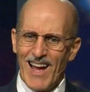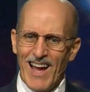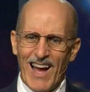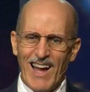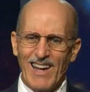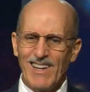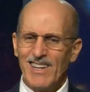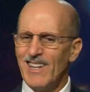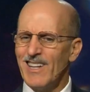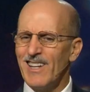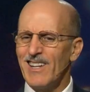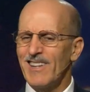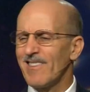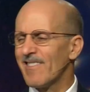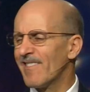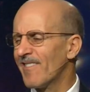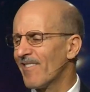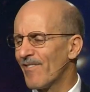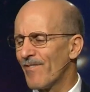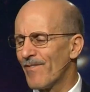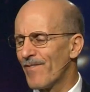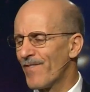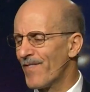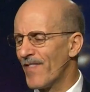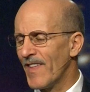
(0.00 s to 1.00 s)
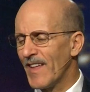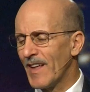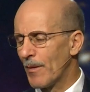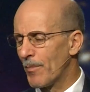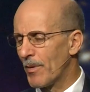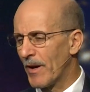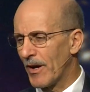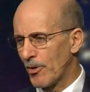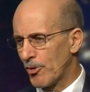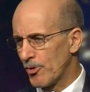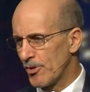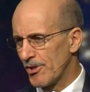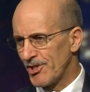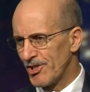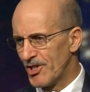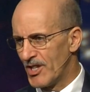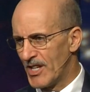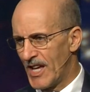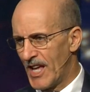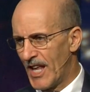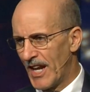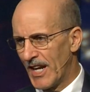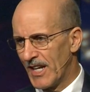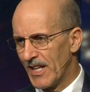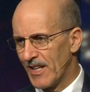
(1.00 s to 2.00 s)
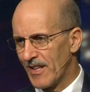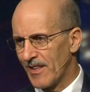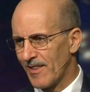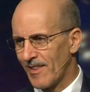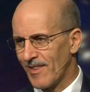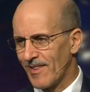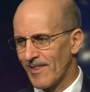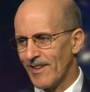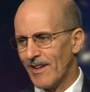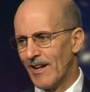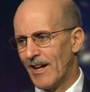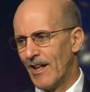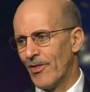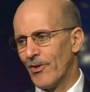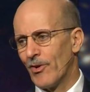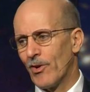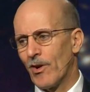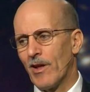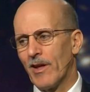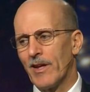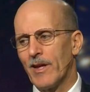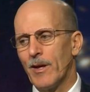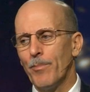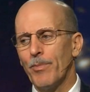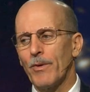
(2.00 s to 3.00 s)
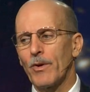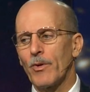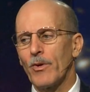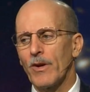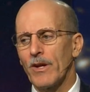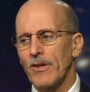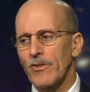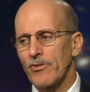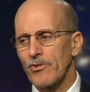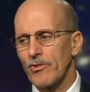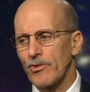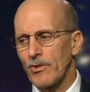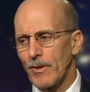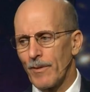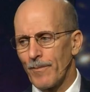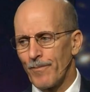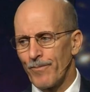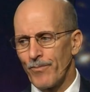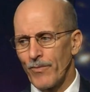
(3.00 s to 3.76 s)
I didn't think about Christianity because I said, oh, they're all hypocrites.